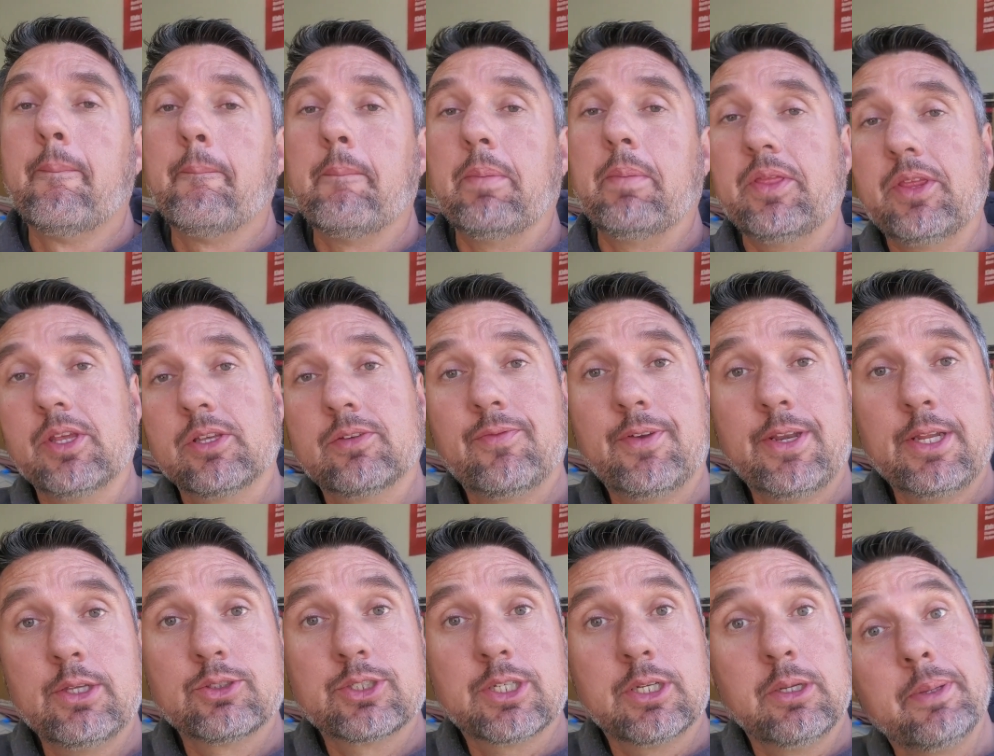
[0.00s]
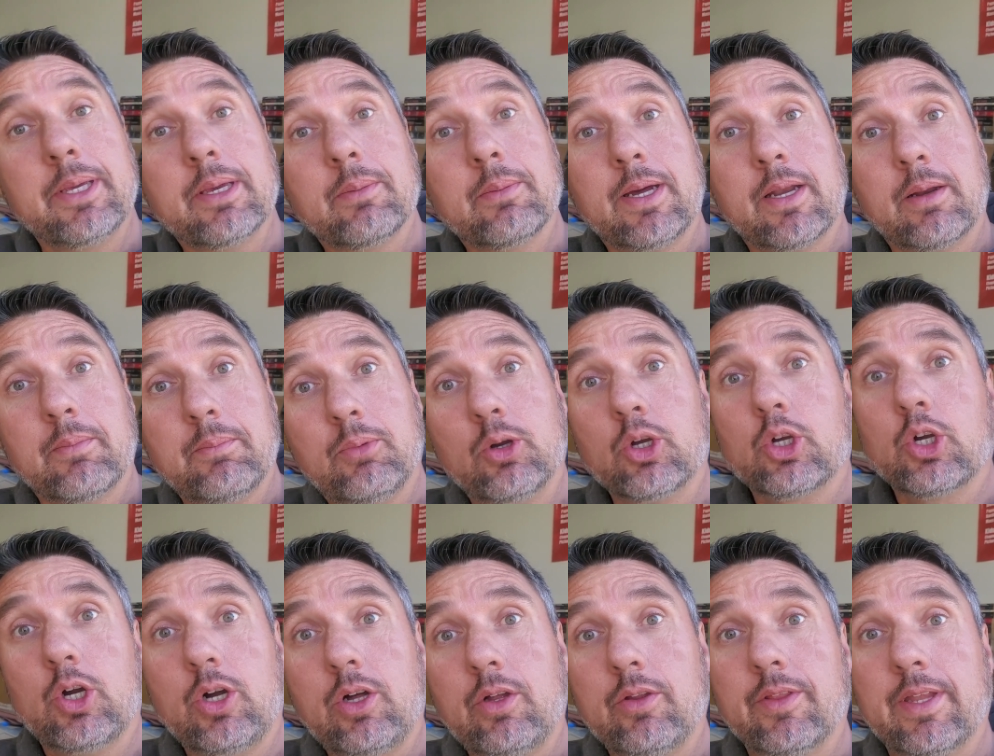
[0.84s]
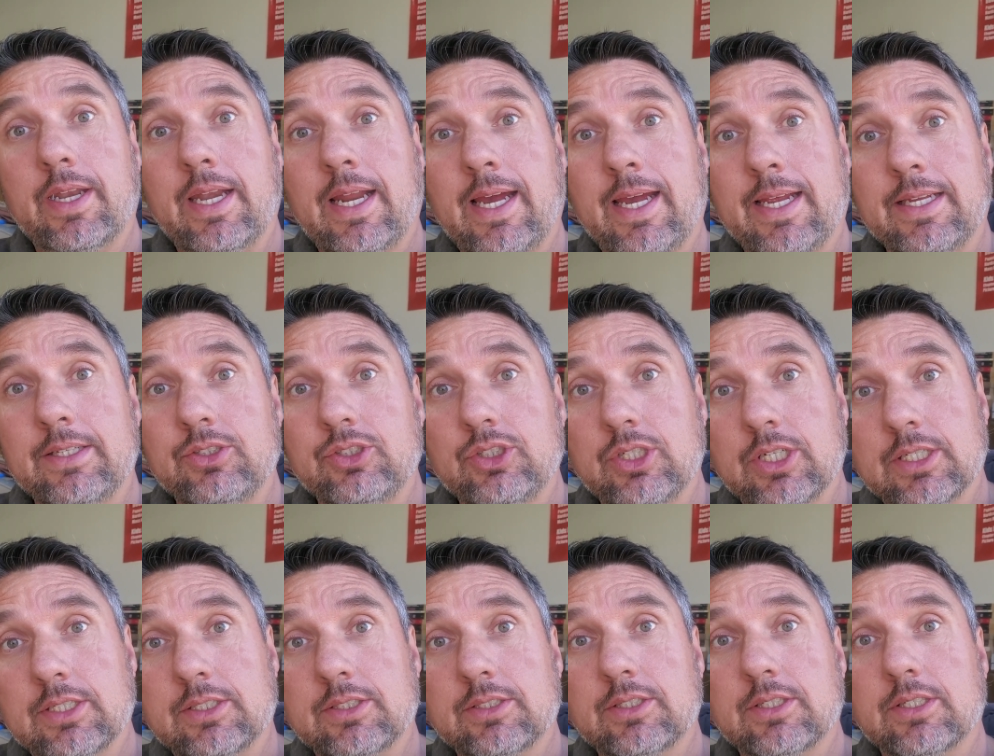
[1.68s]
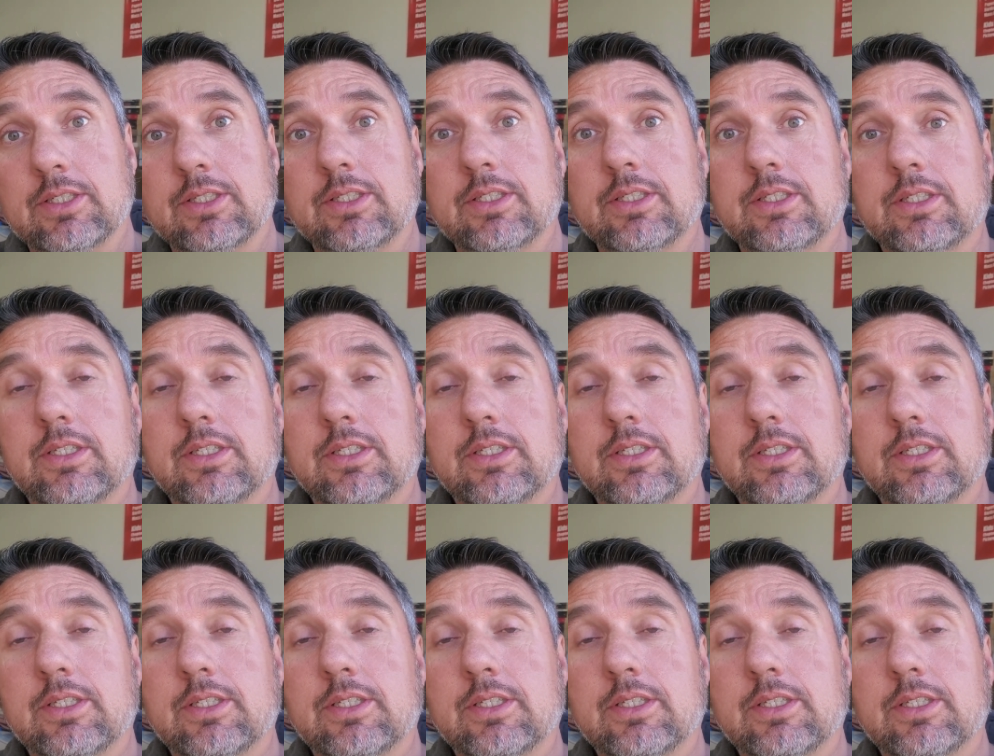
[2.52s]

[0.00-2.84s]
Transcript: But this video is going to be about a book haul that I just